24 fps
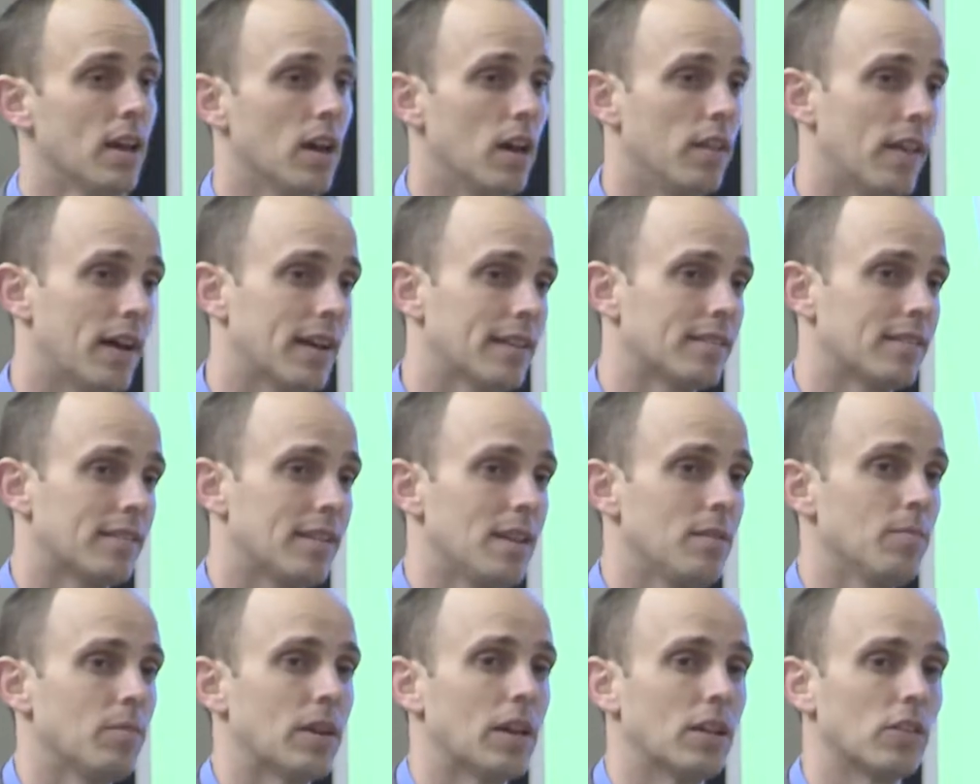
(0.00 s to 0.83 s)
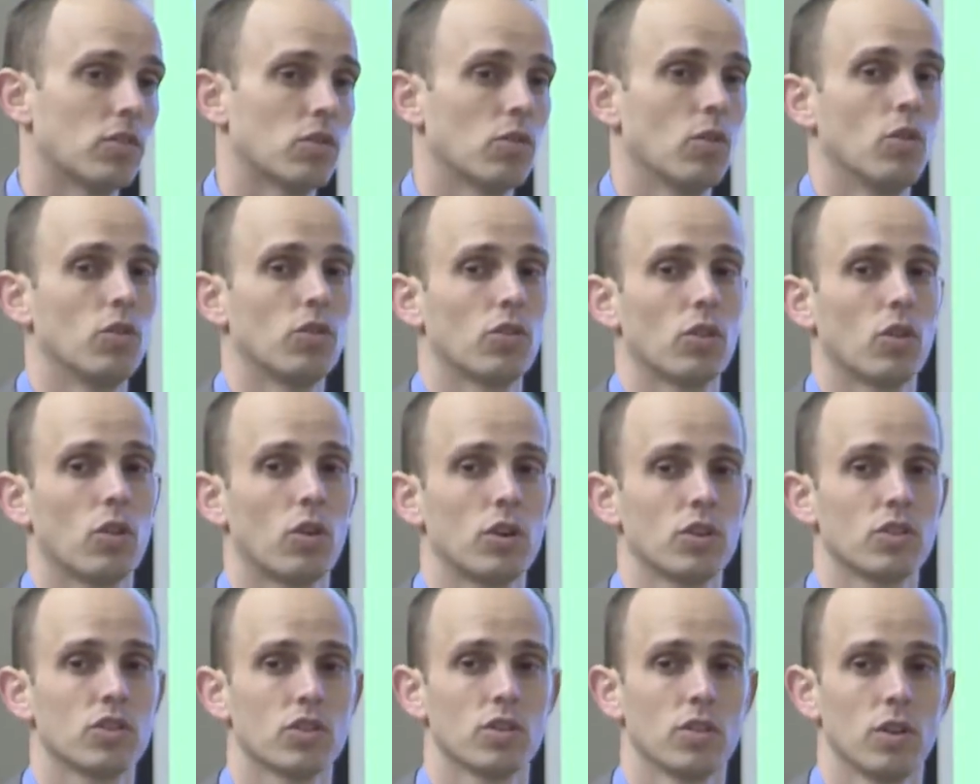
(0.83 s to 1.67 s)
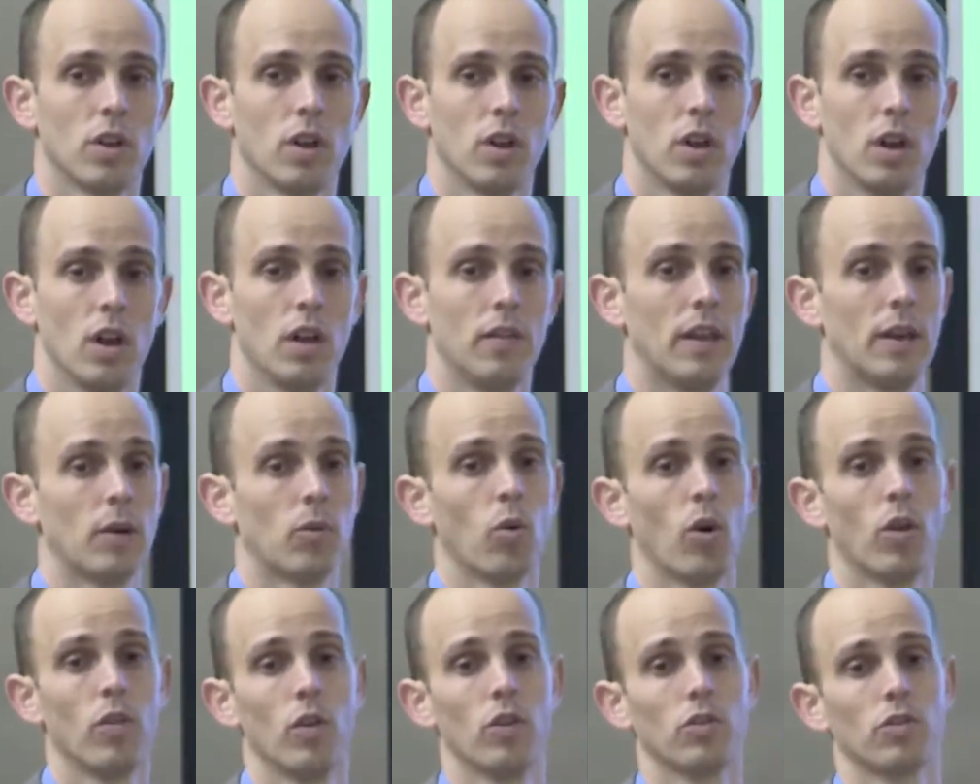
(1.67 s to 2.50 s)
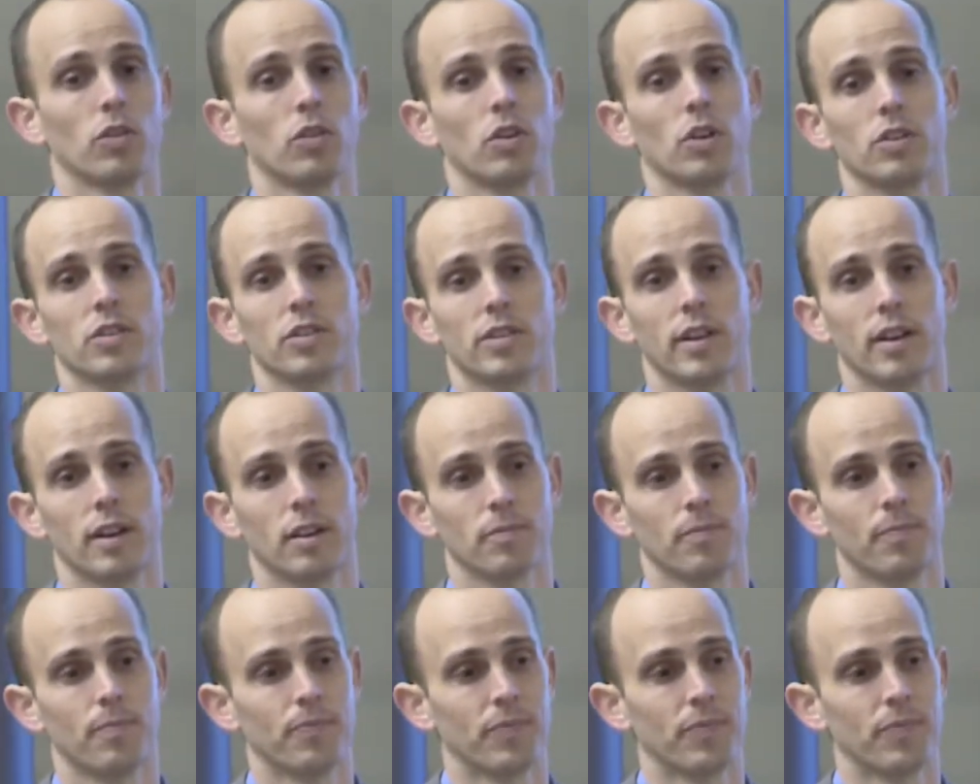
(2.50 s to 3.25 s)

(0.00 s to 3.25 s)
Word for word: And that team gets those alerts, and they run those alerts down.